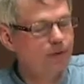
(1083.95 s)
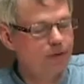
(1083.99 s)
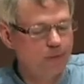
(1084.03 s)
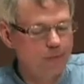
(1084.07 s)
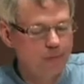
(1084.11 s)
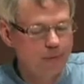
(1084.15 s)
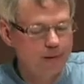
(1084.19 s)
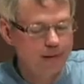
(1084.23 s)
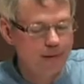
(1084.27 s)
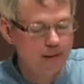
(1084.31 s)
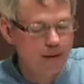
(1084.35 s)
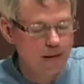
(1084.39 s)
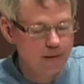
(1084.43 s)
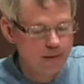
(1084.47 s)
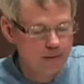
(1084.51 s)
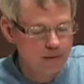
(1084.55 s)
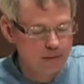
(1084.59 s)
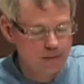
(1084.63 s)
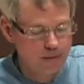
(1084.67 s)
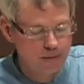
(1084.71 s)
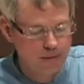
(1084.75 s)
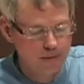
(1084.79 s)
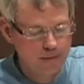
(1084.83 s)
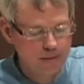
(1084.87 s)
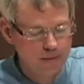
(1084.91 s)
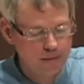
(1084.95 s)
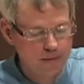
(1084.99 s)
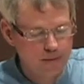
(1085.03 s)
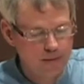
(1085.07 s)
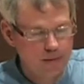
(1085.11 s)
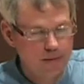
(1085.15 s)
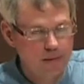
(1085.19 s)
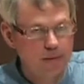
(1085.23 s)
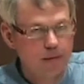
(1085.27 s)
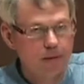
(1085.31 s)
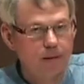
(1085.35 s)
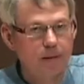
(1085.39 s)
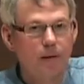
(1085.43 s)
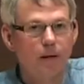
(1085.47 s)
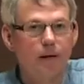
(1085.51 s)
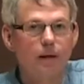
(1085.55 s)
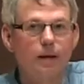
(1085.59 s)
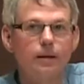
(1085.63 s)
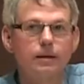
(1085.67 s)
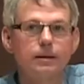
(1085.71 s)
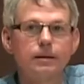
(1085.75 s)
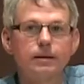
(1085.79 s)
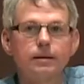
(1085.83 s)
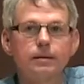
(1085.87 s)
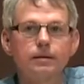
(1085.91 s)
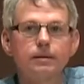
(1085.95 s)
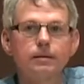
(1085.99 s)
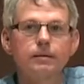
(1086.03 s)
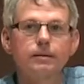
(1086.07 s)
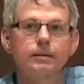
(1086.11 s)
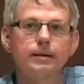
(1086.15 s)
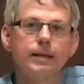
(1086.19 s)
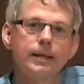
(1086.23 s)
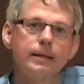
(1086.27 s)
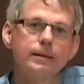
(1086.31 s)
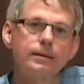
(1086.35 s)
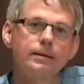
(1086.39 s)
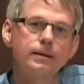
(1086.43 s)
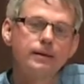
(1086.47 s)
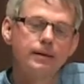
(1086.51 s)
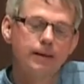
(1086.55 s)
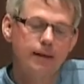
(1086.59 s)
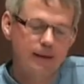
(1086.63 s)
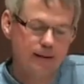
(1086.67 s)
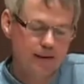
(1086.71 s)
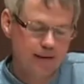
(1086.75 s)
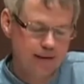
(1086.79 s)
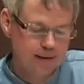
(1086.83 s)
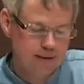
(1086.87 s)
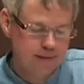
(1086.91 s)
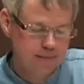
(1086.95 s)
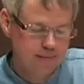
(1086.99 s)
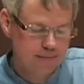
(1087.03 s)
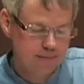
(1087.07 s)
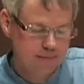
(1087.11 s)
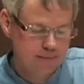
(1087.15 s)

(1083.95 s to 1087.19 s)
to another, costs next to nothing.